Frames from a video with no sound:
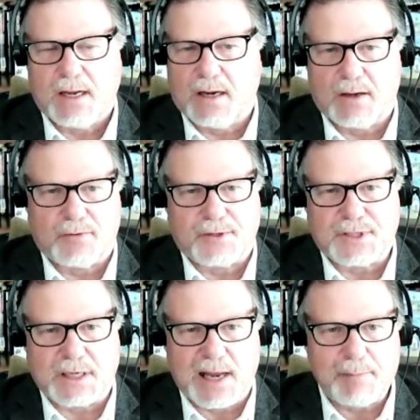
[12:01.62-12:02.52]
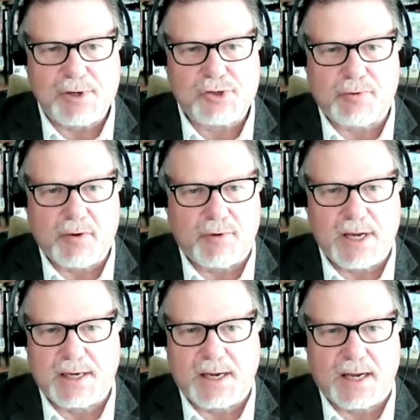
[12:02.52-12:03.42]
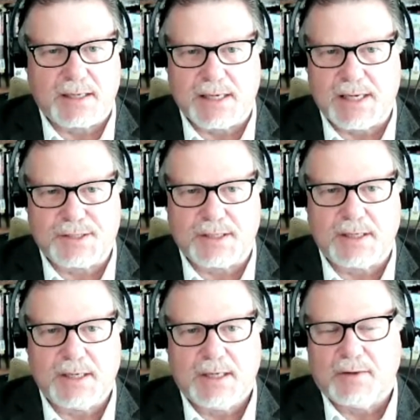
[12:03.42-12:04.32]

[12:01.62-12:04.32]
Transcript: the telemetry, radar data.